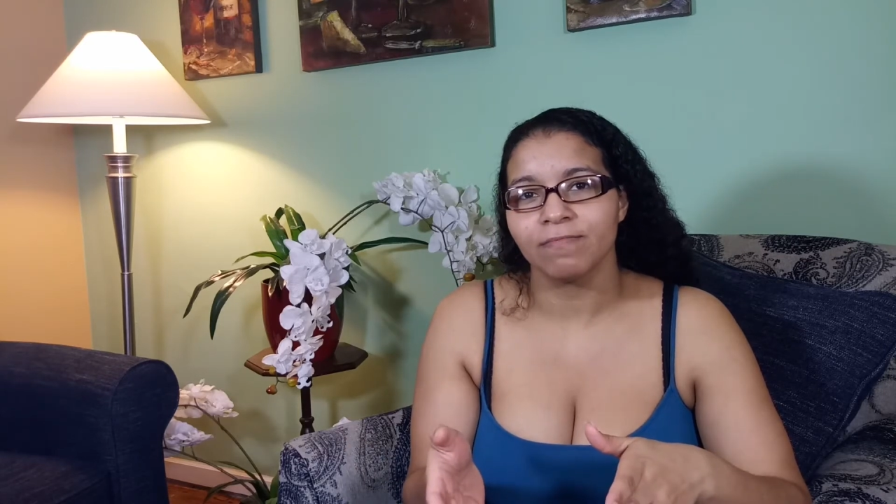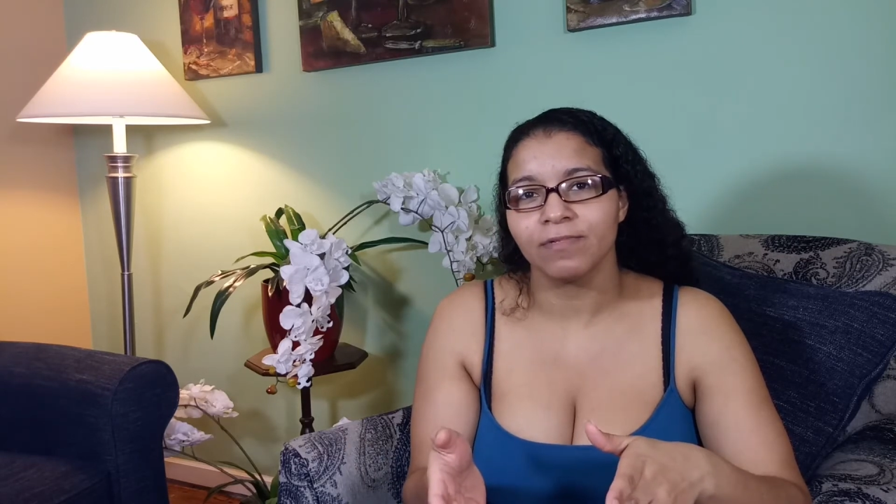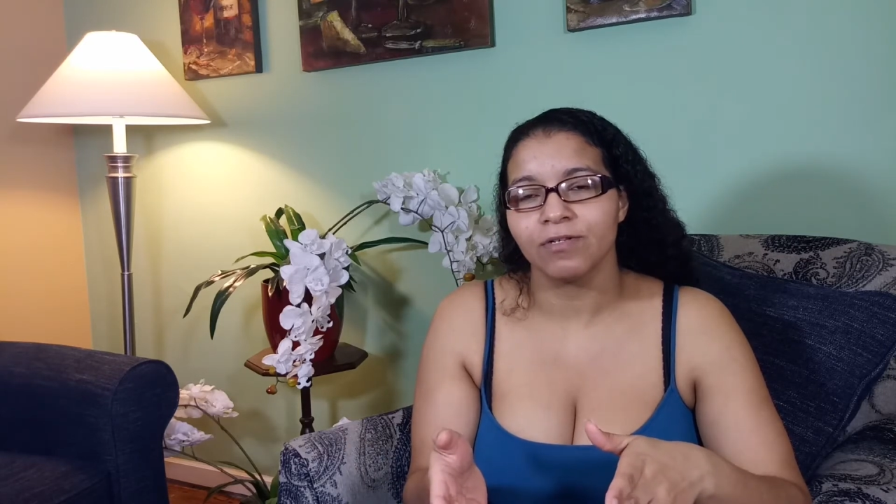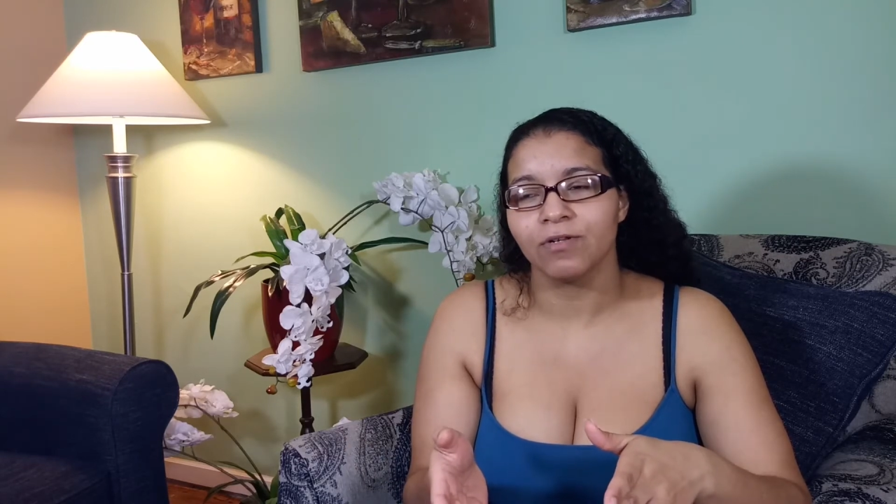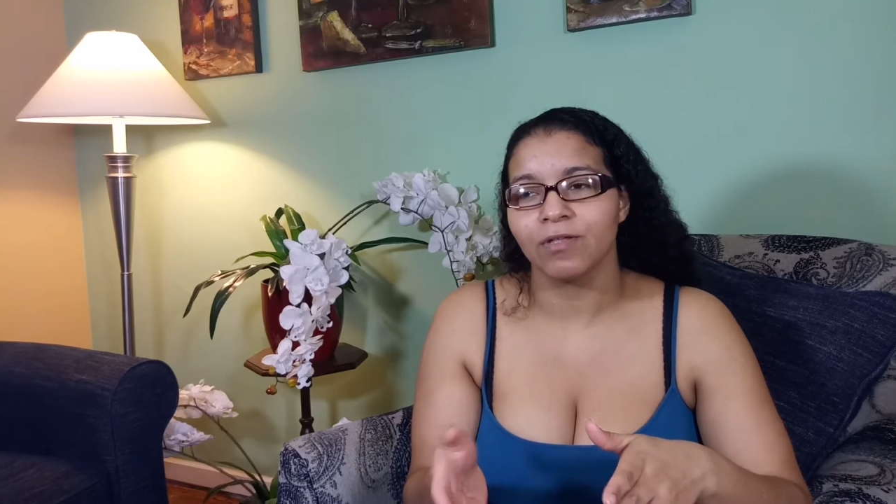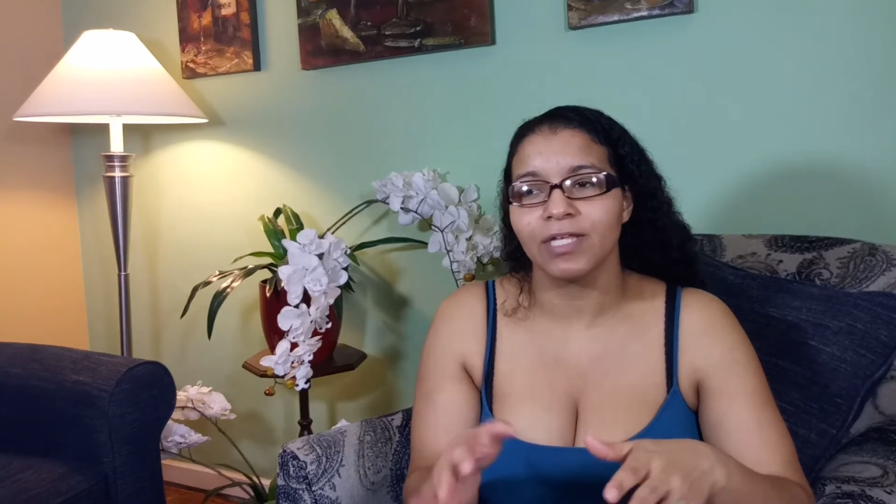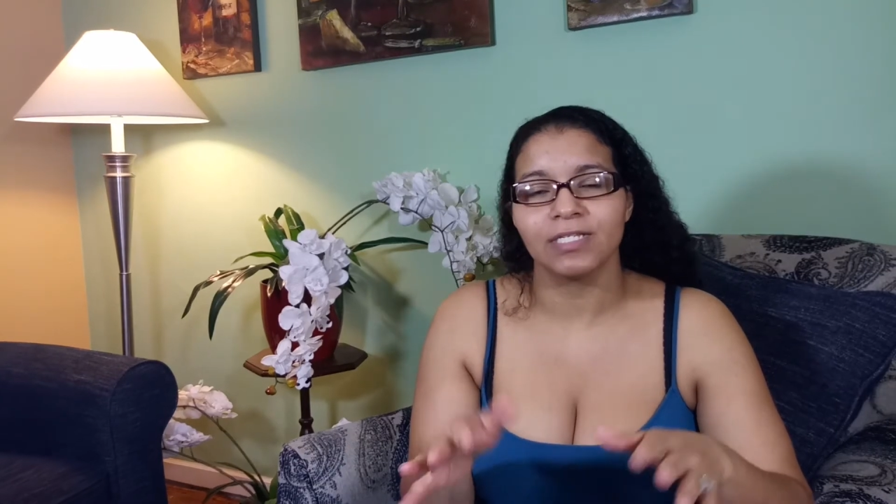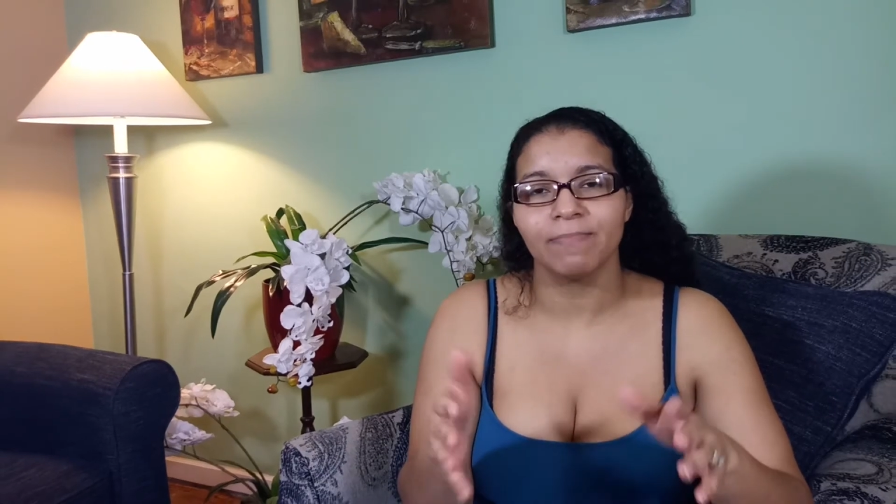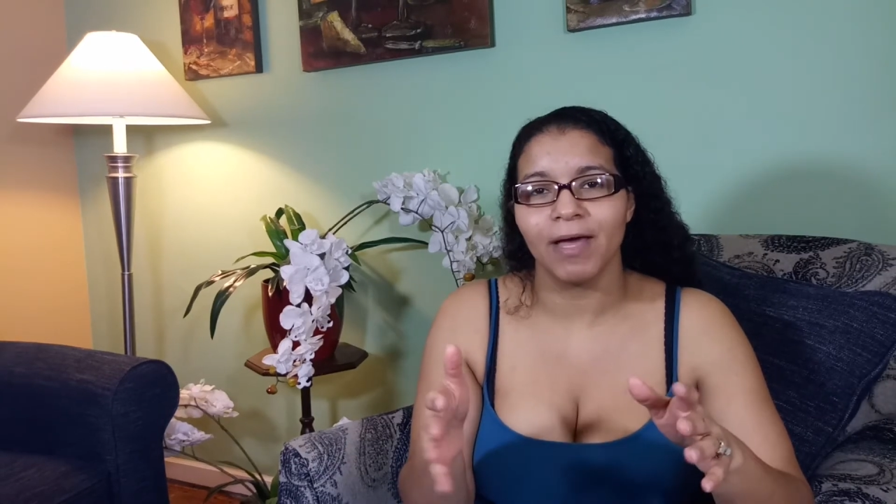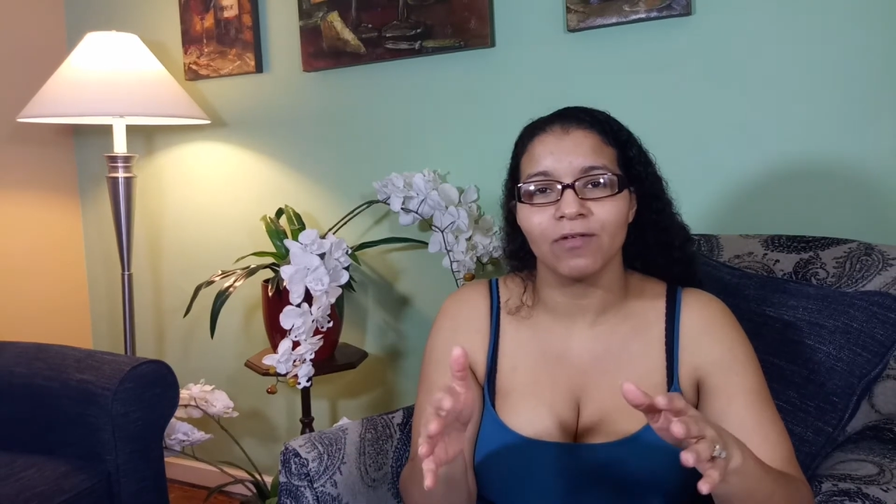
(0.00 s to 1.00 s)
that's
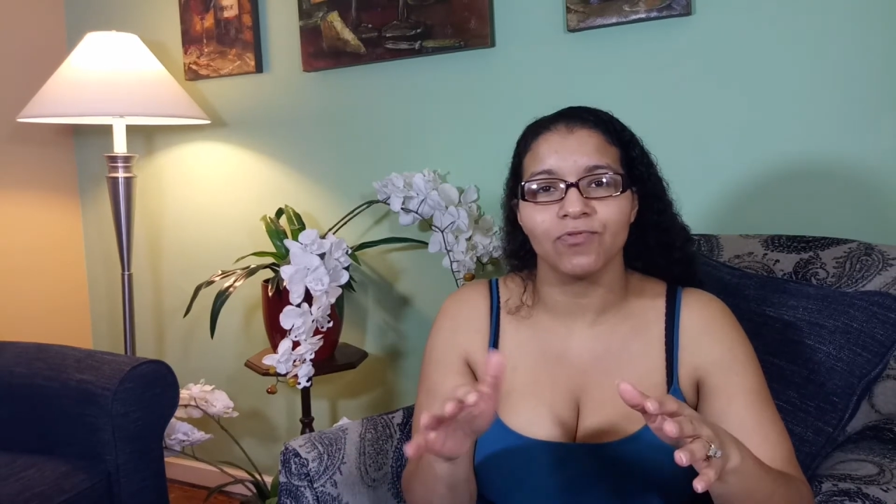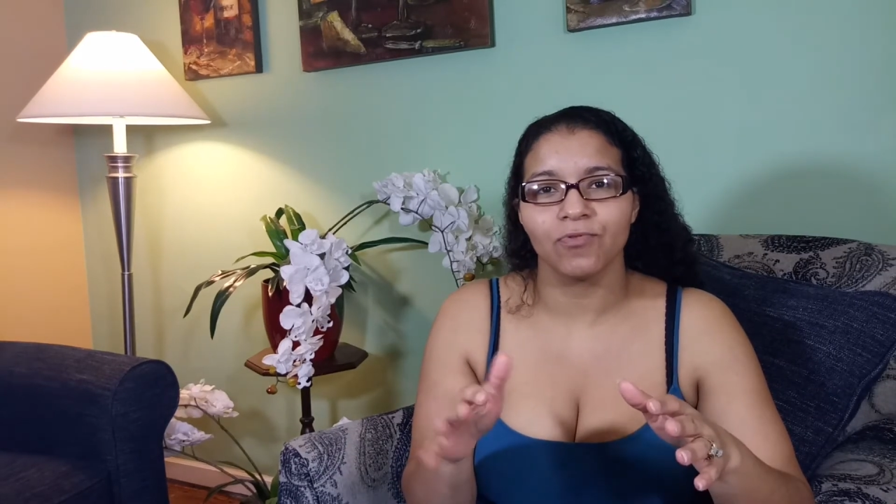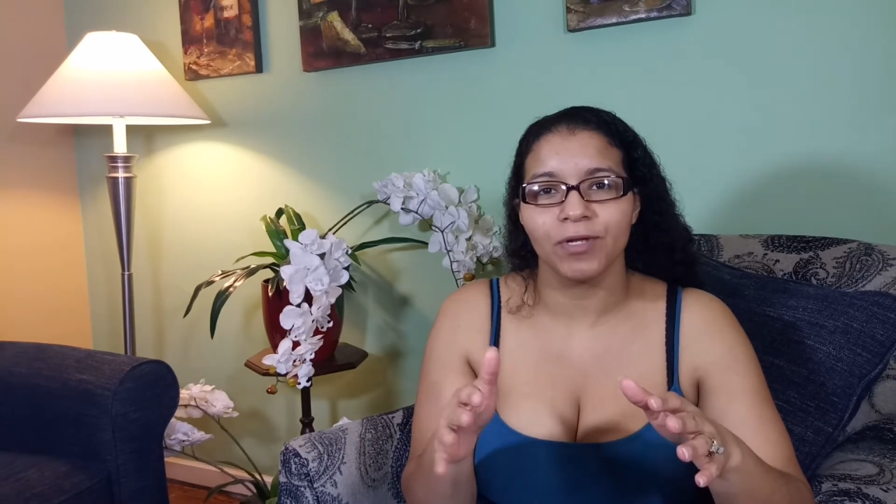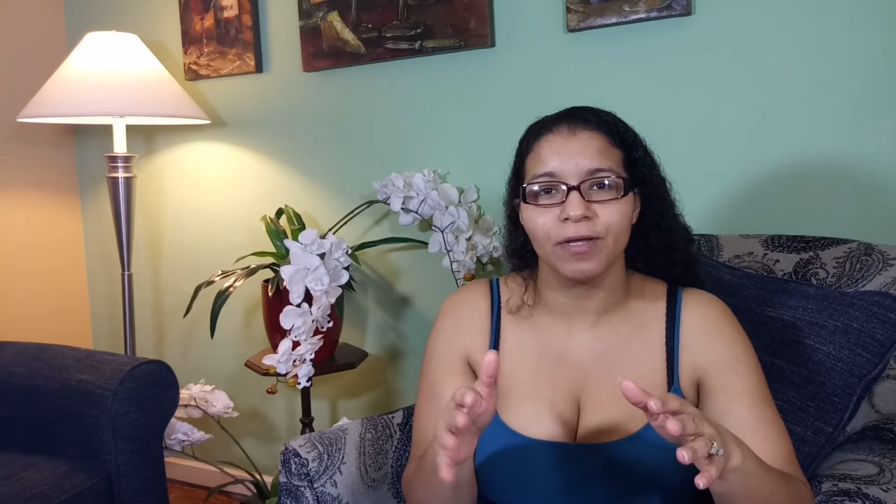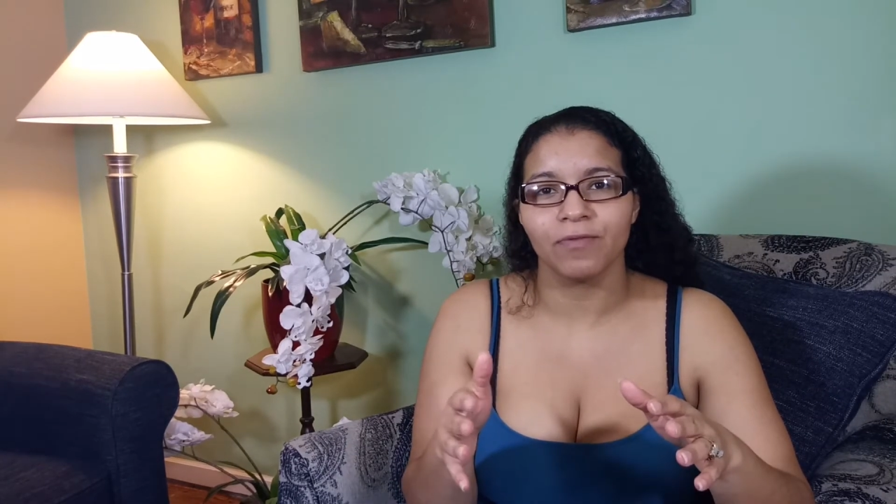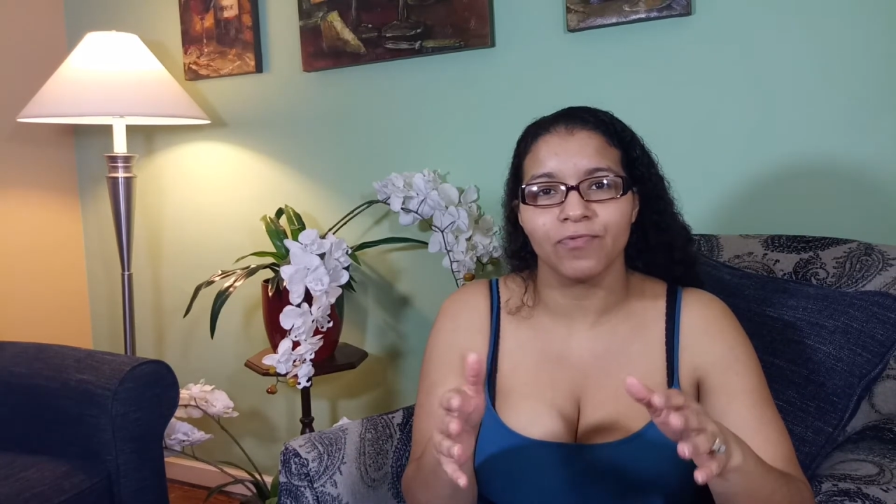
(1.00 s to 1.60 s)
about a